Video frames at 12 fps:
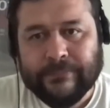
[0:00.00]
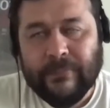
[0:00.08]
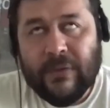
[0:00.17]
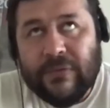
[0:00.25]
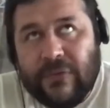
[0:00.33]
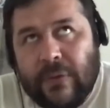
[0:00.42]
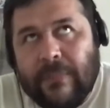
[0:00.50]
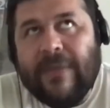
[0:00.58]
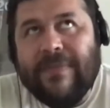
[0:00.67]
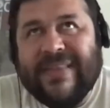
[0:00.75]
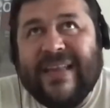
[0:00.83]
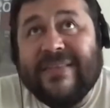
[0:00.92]
So
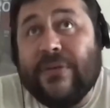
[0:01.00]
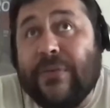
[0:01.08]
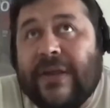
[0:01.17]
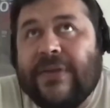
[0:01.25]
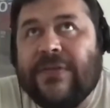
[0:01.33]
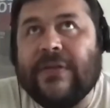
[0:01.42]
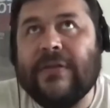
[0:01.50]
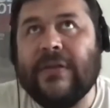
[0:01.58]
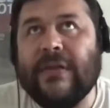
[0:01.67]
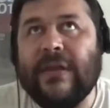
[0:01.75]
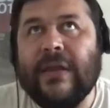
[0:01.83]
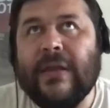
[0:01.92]
maybe that's the reason.
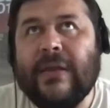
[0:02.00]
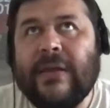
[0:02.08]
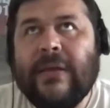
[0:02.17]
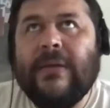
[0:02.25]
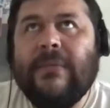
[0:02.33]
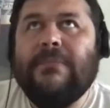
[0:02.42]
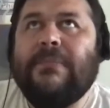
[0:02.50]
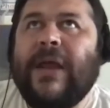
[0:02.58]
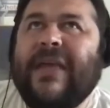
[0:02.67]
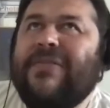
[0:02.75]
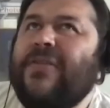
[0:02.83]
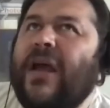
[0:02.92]

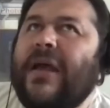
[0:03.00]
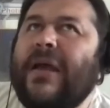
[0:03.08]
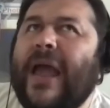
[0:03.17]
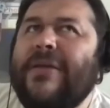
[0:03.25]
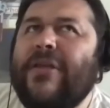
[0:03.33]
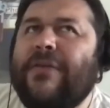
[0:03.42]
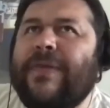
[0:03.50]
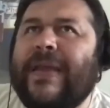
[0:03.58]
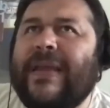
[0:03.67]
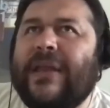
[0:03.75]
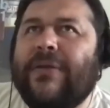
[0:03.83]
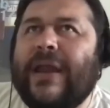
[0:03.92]
But I'm not
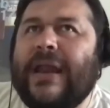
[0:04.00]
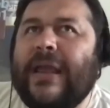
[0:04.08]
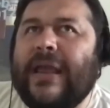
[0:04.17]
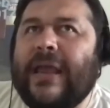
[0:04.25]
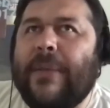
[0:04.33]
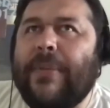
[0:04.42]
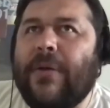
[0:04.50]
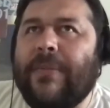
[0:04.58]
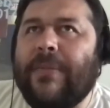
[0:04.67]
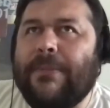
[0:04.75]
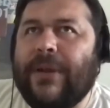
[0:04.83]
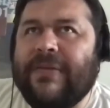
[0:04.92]
thinking really about
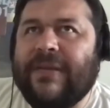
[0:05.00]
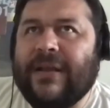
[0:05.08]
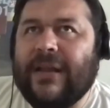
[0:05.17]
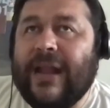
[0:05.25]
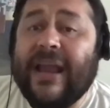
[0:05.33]
being political.